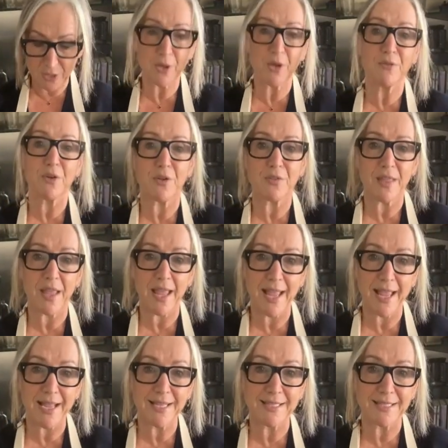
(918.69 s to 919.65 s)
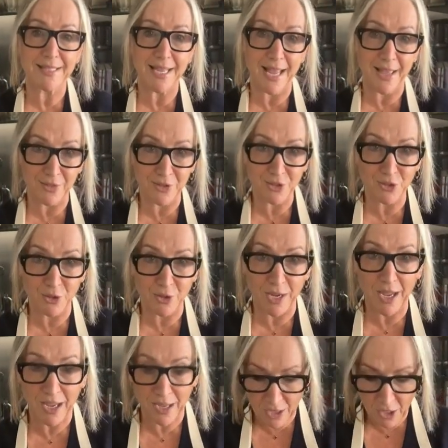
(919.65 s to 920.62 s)
So I've got the eggs and the
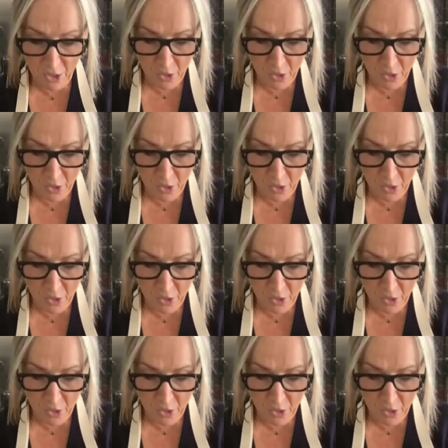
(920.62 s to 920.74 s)
sugar